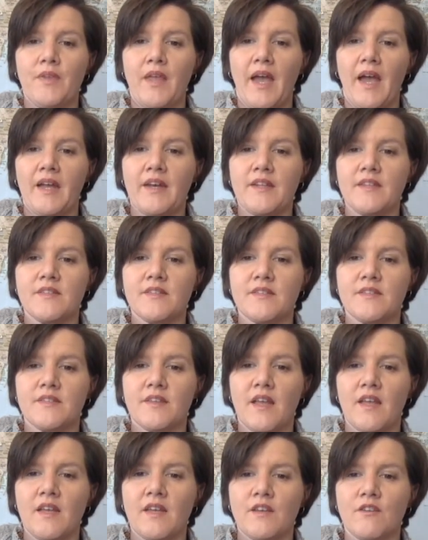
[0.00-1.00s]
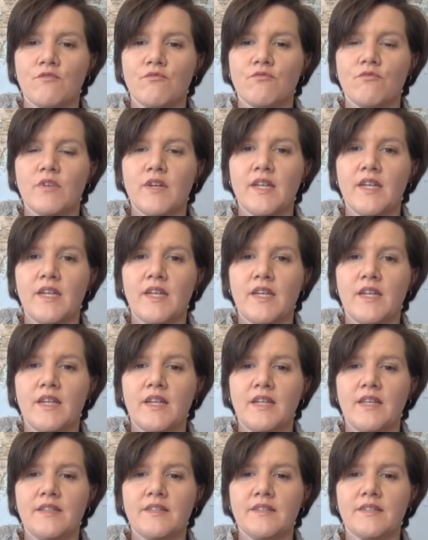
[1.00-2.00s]
and it's staying
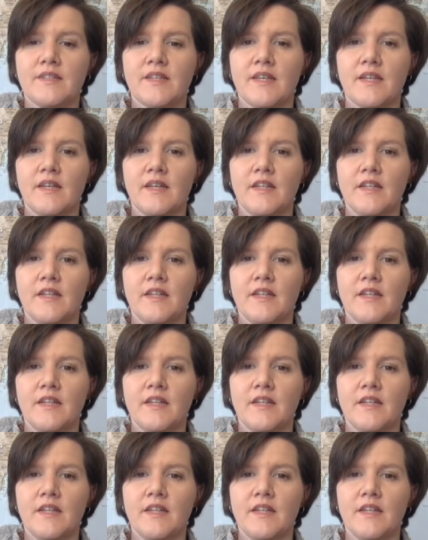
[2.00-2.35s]
really still.